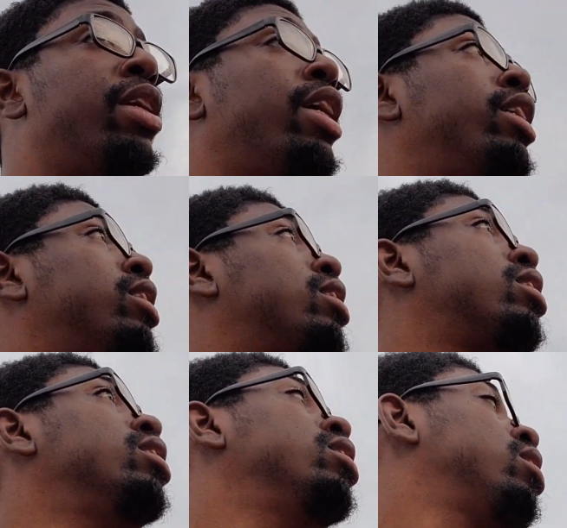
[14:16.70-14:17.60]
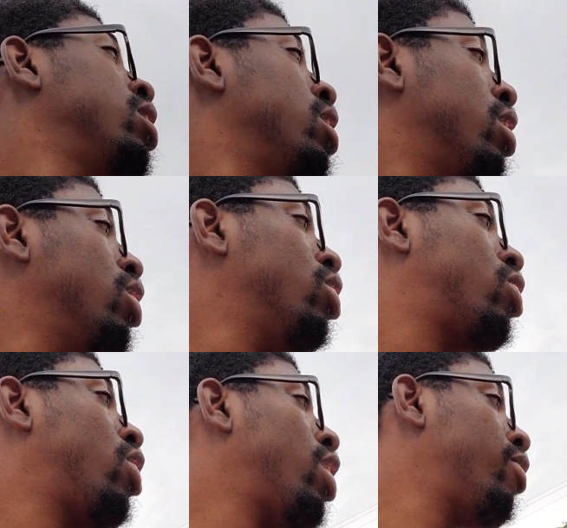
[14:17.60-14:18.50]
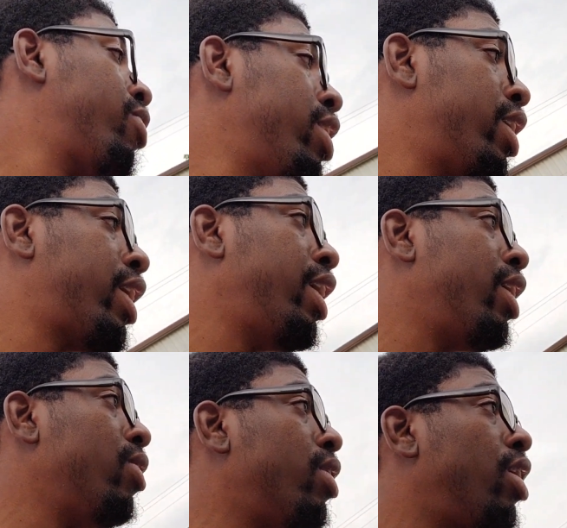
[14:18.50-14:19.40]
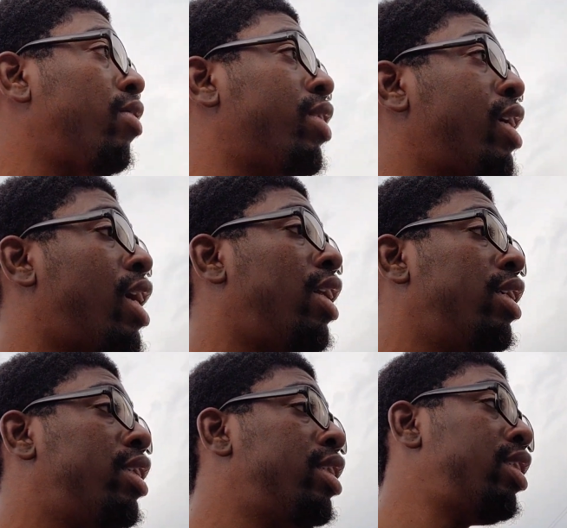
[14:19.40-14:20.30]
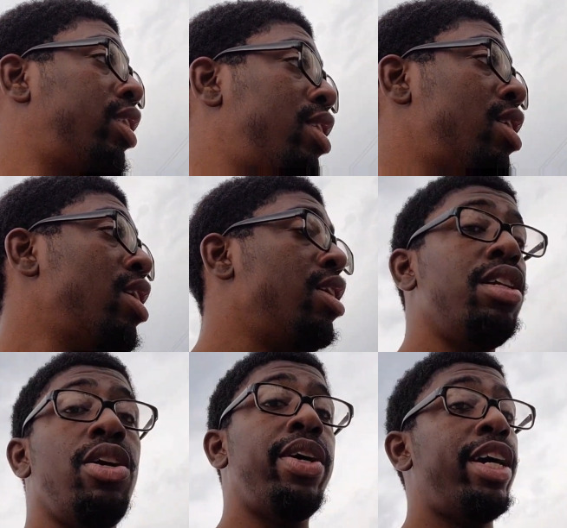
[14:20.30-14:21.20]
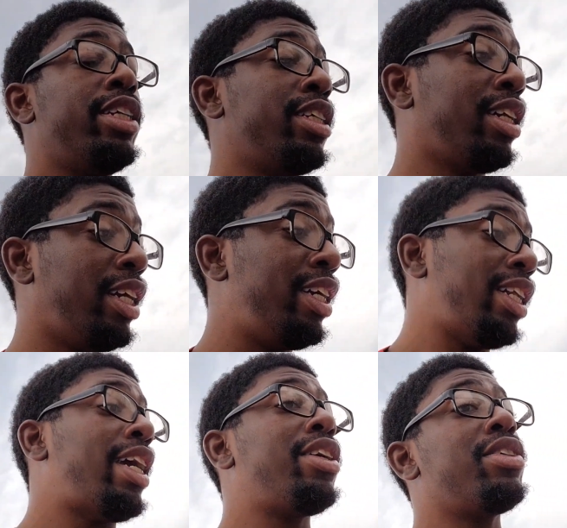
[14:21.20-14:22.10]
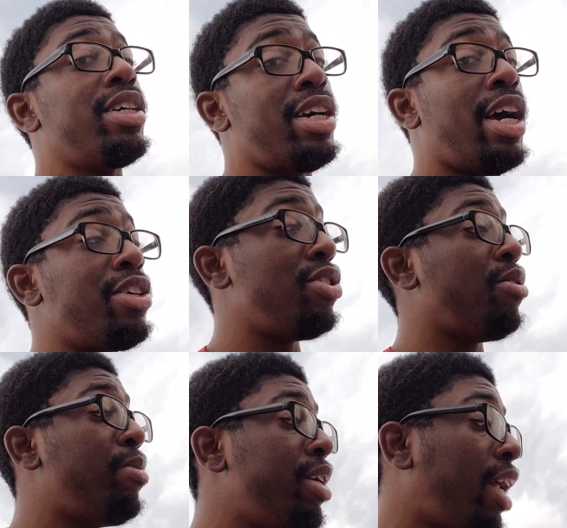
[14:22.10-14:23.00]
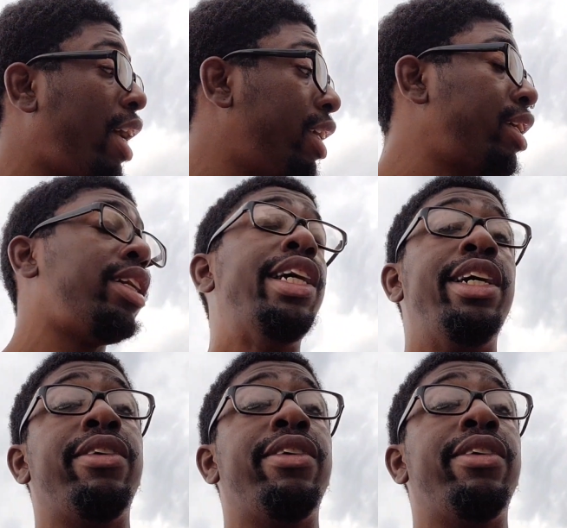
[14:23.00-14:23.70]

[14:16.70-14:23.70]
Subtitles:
nice little car for their kid going off to college. And it's a clean, like you said, me, I like the clean